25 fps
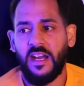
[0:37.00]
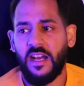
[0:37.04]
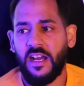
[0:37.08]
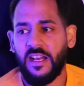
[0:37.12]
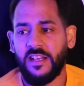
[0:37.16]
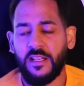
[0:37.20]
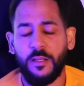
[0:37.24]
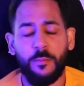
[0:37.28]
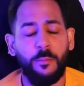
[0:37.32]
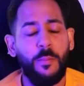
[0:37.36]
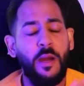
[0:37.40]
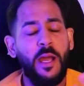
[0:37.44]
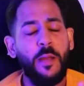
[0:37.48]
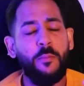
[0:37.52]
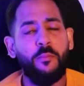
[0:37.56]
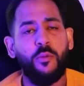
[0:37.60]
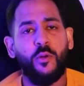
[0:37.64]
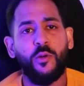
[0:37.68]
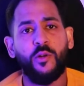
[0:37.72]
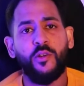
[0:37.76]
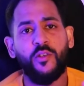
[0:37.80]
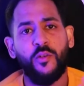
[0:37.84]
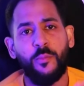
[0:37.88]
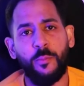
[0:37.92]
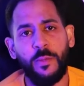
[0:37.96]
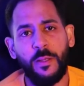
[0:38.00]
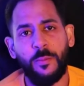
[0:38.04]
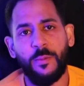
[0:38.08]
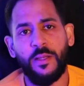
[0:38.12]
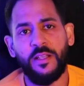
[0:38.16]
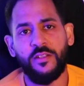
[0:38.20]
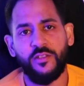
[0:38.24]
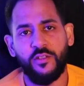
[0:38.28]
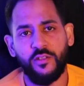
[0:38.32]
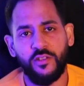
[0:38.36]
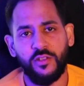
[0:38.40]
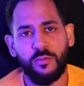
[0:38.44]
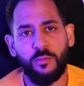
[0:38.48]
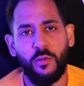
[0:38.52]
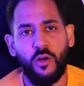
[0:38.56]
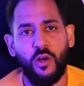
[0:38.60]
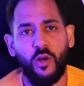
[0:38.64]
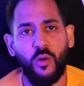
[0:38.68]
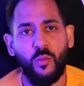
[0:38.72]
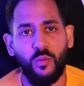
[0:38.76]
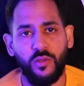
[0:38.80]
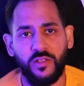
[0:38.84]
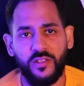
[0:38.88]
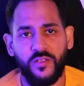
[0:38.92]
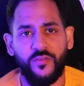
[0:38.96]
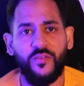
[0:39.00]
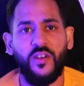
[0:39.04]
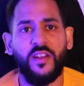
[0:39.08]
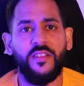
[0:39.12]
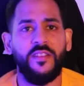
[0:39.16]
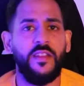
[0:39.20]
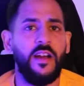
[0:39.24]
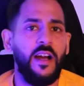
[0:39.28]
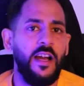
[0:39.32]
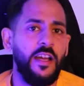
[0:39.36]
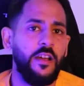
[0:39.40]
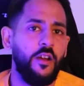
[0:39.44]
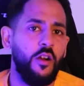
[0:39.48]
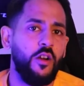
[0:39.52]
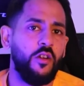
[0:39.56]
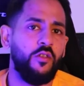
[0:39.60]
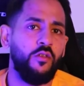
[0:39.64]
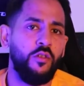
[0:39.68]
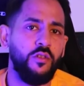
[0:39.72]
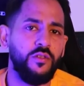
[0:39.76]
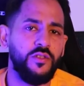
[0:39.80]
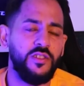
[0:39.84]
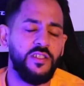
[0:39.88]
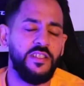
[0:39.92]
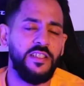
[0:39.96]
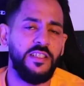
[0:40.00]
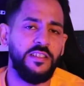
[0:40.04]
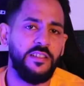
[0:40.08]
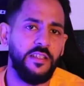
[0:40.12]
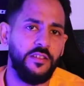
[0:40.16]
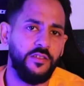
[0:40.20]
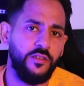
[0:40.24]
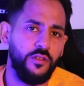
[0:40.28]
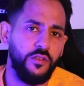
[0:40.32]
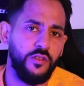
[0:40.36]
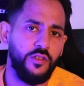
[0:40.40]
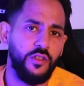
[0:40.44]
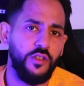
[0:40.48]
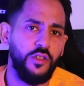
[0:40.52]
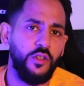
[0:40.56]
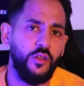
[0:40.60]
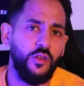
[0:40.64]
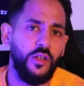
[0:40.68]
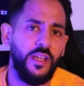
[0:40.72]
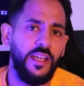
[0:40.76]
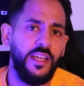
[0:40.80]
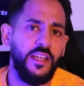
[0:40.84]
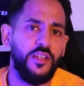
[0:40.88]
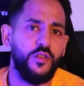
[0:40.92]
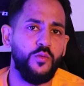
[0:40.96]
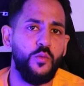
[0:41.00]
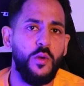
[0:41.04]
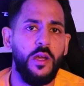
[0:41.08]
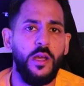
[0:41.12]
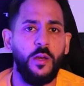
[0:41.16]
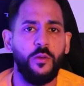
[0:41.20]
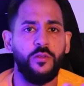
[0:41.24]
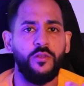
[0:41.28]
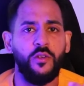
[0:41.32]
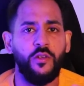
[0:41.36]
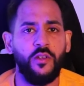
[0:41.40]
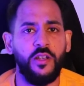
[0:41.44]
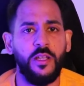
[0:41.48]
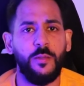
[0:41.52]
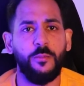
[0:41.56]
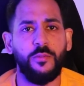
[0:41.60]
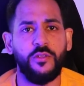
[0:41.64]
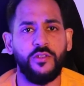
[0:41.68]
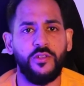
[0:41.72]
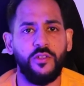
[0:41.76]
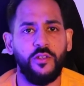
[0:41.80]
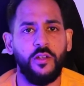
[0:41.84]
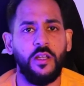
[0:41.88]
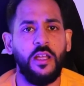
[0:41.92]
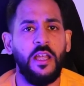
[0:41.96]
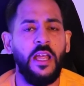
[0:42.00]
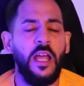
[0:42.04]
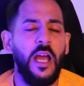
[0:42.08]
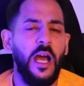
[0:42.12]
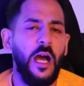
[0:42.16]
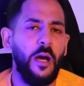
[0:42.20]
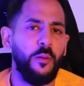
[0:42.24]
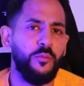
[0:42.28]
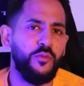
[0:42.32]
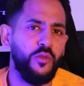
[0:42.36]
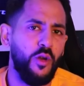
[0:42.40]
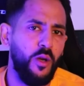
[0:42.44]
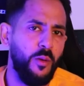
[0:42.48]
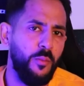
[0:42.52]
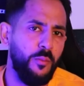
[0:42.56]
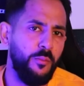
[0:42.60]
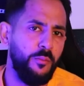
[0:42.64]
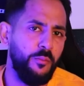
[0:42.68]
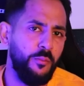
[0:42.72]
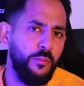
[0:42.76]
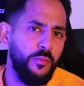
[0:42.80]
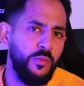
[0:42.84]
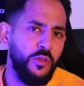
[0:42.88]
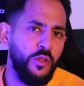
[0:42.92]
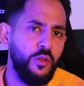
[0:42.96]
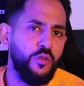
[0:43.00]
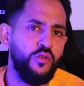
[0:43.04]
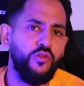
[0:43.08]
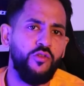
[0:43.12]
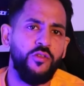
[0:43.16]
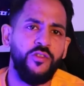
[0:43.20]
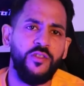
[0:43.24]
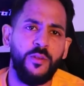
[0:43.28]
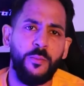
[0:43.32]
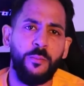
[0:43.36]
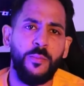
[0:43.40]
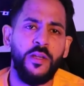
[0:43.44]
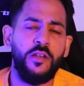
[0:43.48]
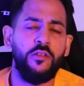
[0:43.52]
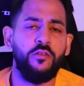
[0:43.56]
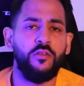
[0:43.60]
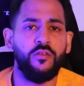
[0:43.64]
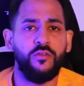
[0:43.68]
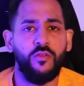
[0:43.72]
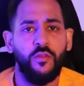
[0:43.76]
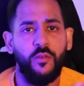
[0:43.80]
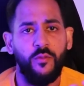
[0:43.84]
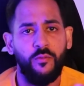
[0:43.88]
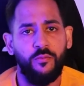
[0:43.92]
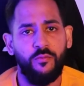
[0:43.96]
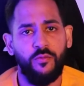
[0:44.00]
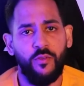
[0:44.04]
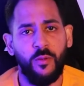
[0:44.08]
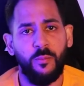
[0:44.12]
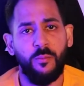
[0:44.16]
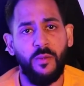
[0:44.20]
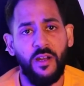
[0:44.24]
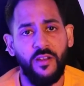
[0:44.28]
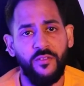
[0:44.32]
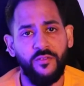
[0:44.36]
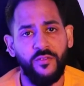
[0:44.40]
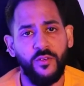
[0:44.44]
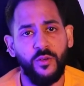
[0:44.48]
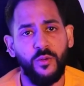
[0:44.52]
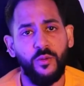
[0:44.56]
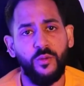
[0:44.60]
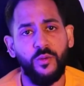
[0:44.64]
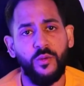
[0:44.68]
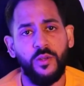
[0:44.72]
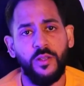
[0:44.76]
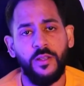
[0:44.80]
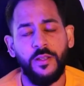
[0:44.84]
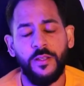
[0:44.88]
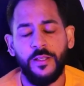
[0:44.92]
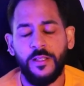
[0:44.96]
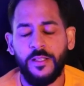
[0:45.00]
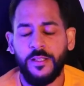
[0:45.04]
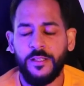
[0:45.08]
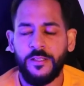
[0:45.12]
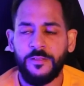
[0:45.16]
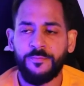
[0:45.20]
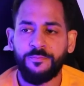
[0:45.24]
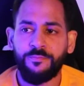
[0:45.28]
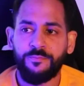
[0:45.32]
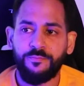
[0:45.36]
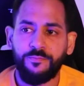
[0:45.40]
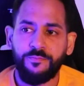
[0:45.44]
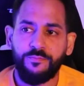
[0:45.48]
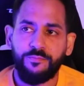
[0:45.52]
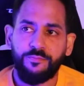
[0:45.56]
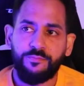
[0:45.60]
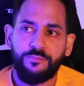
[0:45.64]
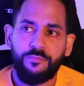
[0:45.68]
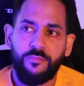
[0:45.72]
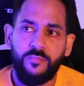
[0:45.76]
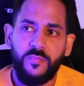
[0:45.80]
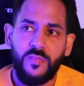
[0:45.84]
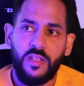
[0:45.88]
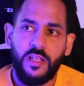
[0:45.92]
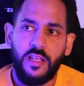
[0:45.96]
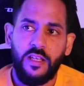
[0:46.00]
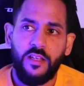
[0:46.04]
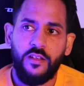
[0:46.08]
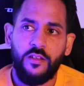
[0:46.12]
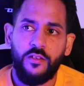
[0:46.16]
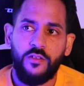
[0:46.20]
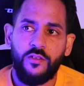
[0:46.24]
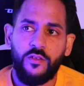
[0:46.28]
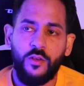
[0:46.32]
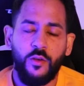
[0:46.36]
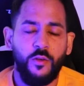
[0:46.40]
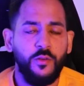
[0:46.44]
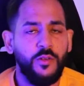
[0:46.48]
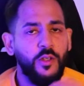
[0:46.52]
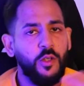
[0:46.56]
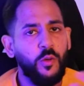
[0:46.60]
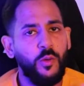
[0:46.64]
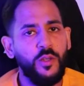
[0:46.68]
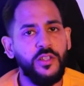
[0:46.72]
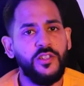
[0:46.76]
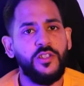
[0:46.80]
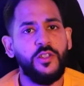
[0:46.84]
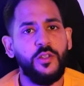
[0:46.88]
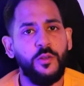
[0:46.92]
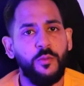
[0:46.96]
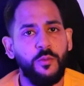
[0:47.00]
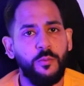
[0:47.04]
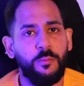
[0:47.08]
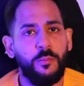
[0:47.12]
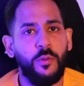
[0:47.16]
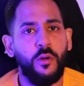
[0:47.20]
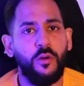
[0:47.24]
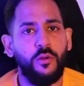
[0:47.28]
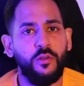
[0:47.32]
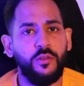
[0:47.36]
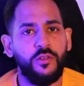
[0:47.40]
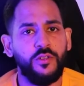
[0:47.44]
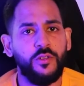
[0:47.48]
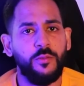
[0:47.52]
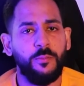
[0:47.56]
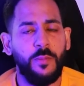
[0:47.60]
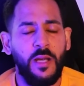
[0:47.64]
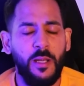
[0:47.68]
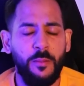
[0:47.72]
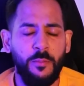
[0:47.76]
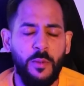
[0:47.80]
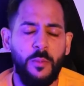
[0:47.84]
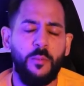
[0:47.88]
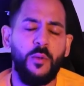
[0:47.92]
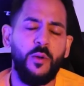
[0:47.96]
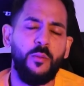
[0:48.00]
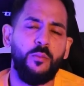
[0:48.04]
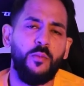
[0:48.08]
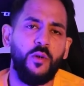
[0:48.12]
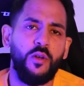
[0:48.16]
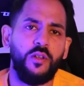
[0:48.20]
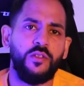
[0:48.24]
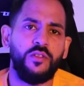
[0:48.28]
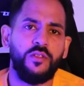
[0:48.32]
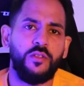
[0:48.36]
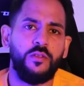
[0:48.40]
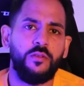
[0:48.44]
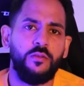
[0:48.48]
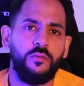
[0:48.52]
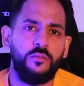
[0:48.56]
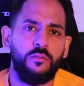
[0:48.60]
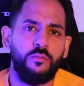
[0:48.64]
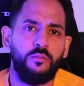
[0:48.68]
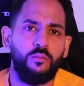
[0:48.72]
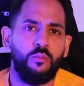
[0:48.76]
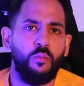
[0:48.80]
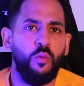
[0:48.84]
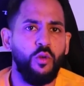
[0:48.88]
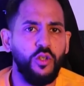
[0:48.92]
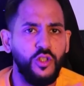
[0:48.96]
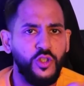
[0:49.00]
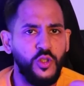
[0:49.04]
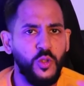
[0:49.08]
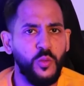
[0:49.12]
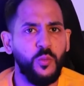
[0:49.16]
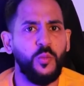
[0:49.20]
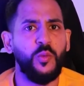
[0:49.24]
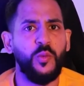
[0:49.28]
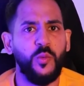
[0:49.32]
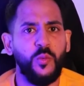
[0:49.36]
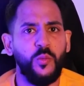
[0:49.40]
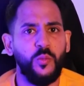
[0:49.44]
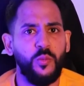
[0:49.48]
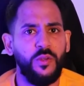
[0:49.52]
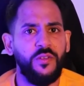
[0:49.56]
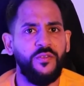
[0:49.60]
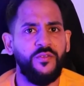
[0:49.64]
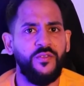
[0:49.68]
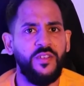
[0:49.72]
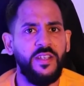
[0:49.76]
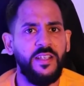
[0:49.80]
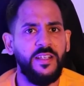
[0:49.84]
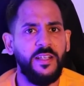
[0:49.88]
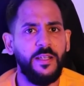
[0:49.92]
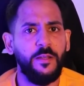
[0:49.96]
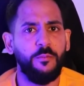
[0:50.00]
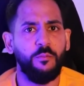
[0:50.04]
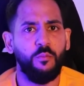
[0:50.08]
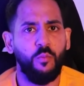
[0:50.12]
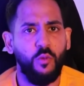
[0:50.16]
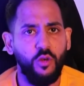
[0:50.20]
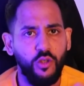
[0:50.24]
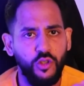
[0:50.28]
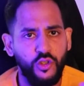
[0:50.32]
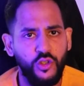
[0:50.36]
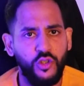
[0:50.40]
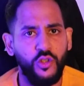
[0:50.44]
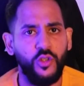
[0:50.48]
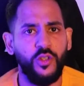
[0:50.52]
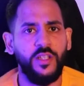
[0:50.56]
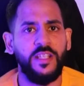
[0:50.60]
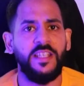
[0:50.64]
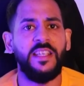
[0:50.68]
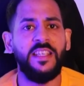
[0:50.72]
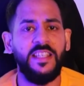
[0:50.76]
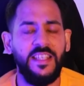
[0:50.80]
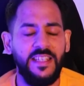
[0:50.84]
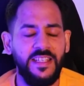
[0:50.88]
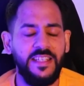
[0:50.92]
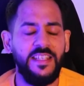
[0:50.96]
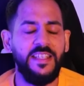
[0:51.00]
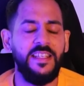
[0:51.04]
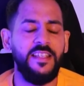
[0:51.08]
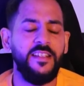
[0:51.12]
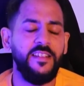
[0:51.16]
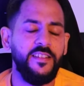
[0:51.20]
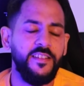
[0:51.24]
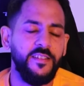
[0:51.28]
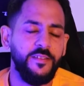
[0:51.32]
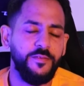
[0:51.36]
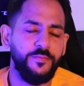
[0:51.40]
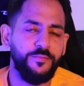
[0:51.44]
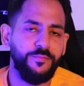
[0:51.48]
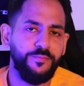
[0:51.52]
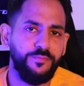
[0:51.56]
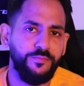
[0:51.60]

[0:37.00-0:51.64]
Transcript: And a byproduct for me being so small was the fact that I got Crohn's disease at such a young age where I was unable to absorb nutrients and minerals from my food. So the question posed by my mum was, what should we feed him? What should he eat?